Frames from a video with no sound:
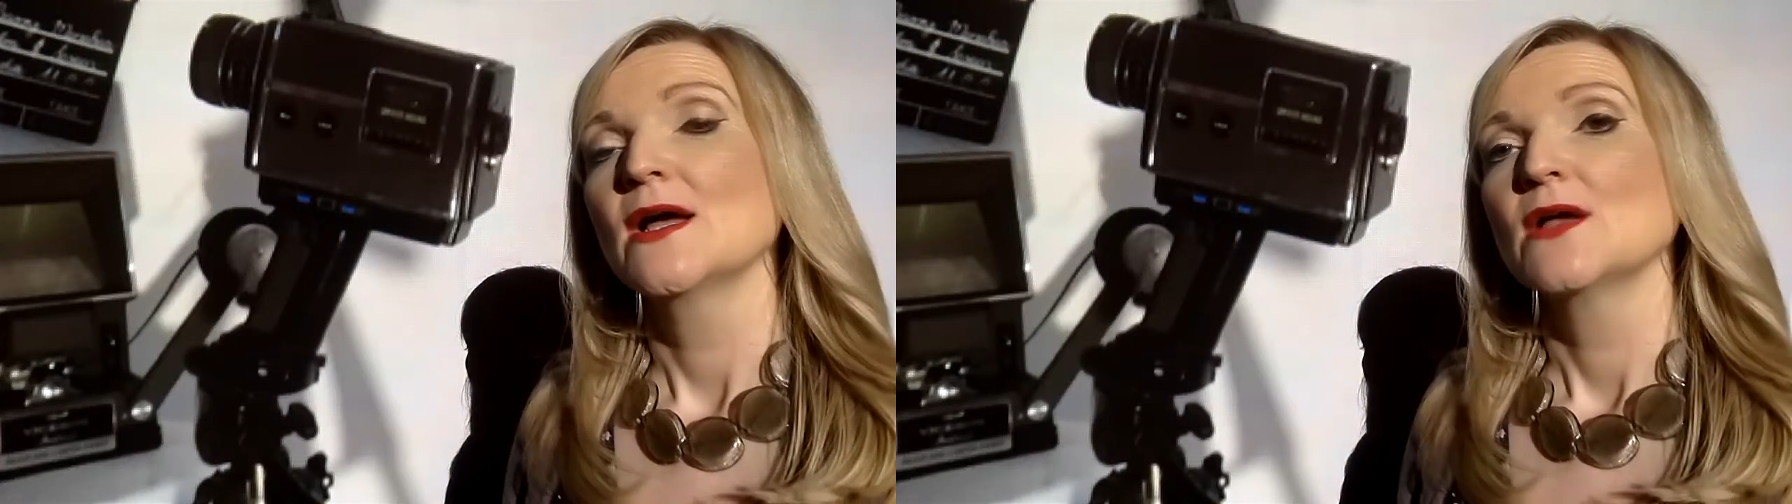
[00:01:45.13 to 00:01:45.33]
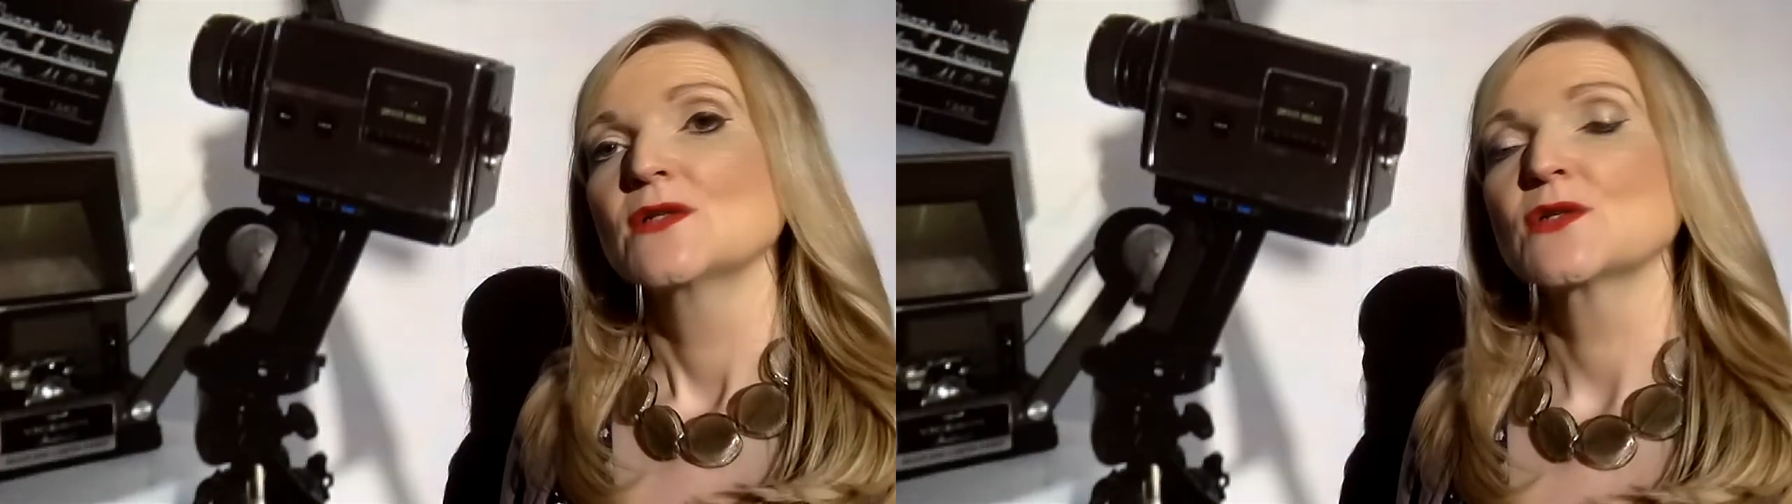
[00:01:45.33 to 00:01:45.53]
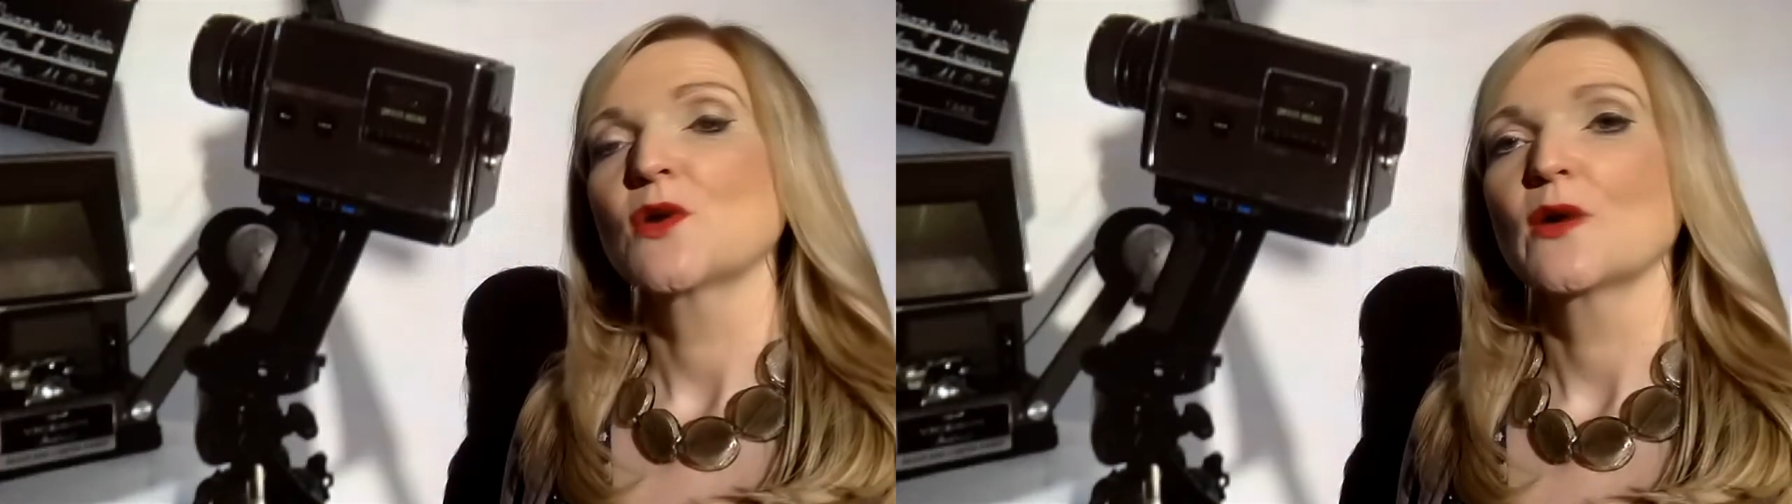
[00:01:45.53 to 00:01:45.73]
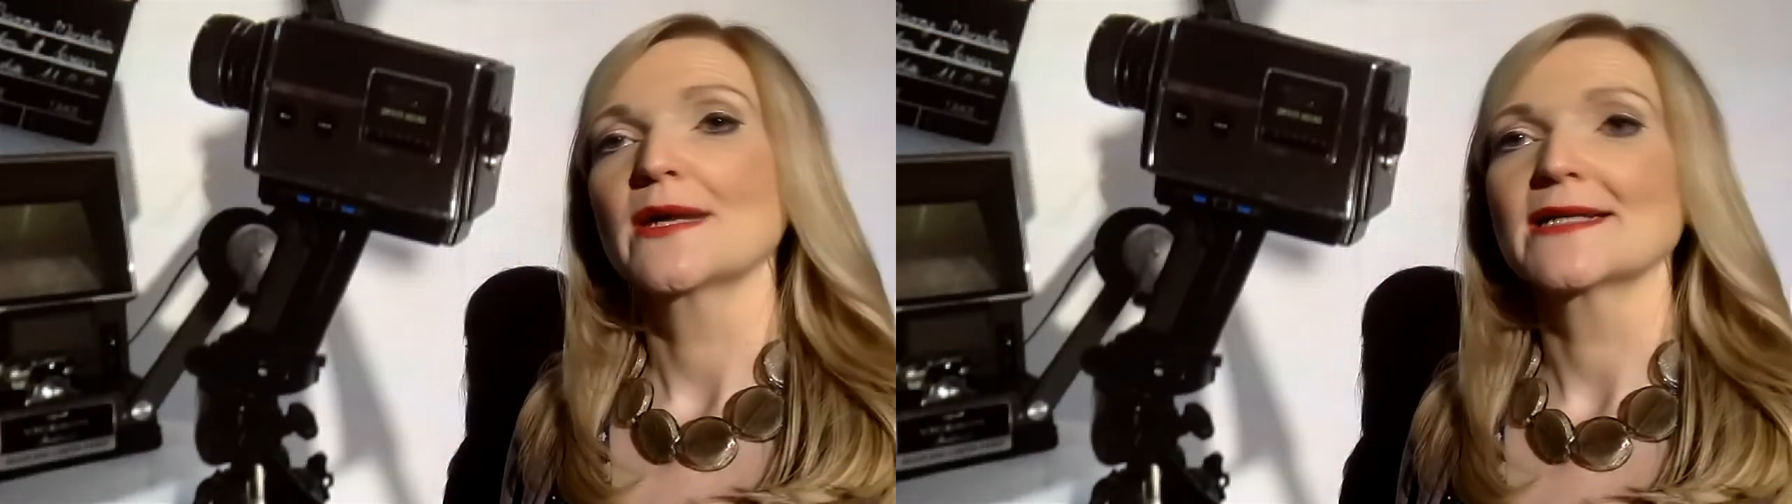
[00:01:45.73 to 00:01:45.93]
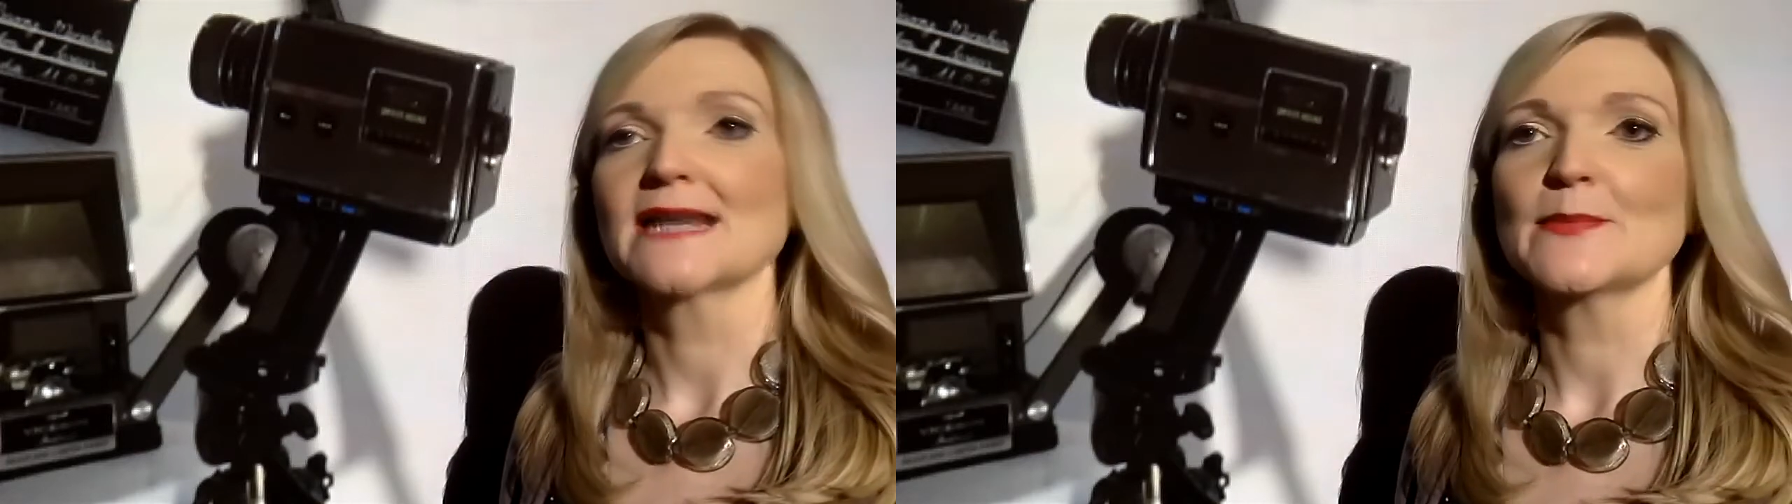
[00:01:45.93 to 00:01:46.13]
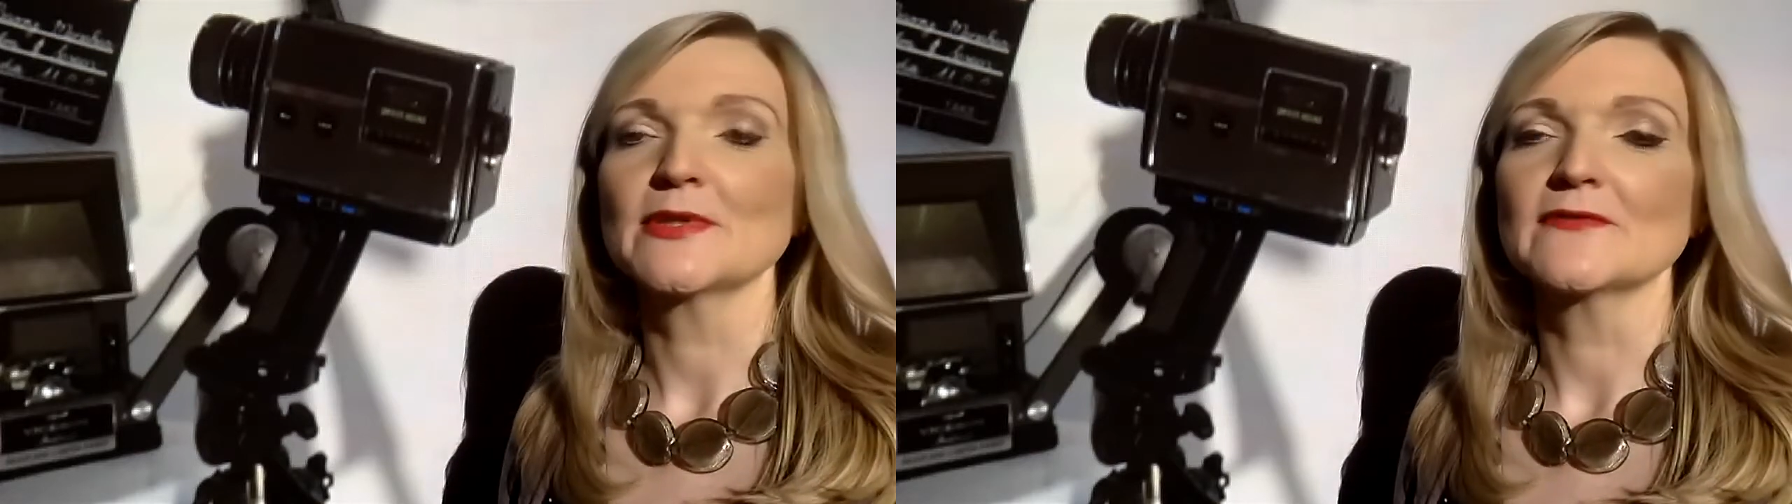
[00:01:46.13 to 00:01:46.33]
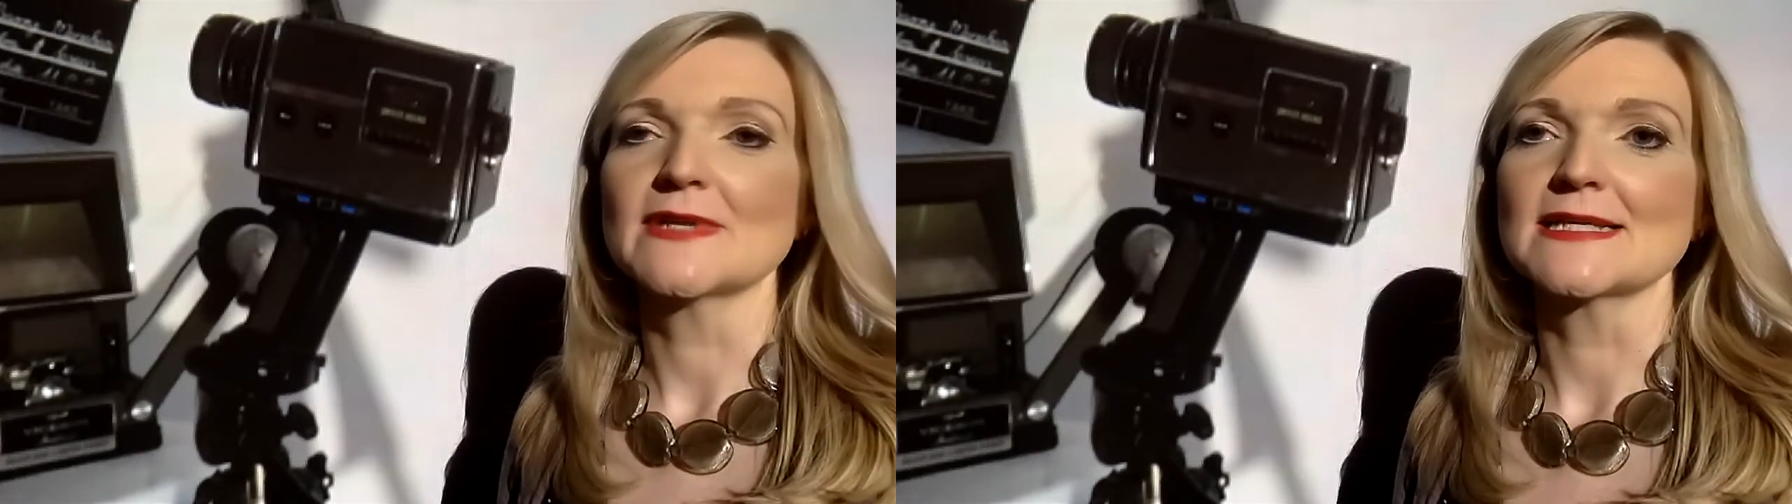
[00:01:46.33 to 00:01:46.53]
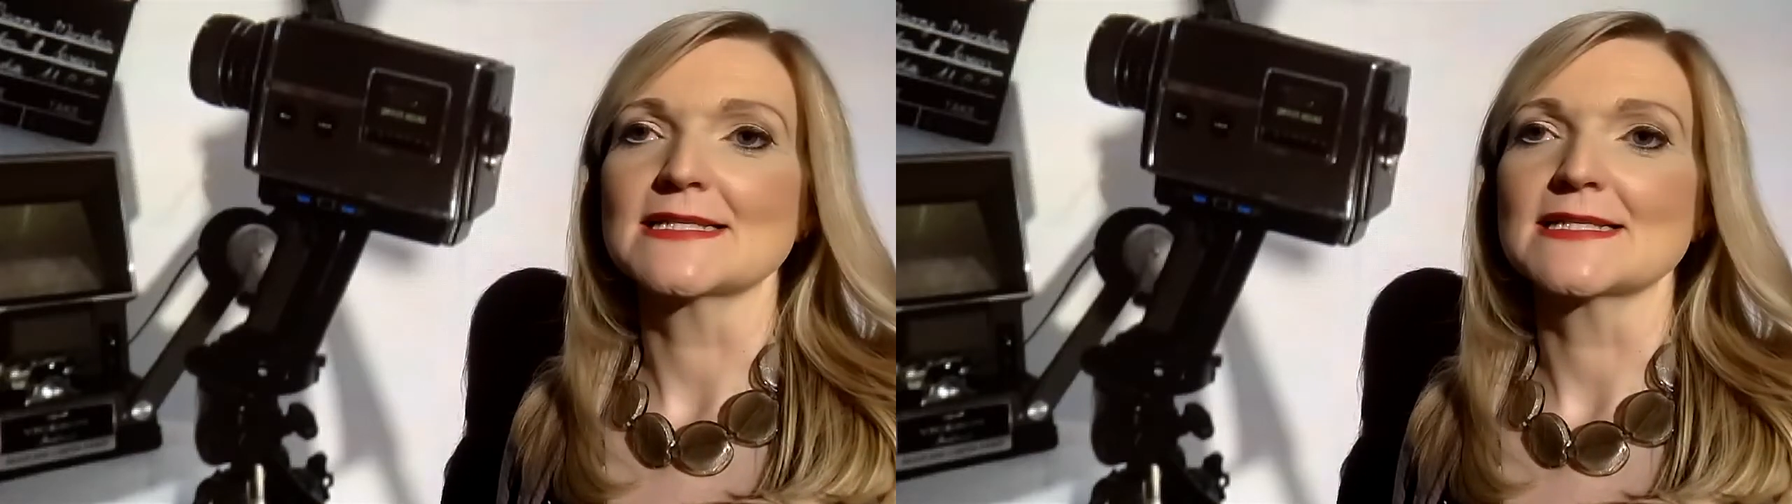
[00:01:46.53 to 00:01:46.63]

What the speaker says: So an example of this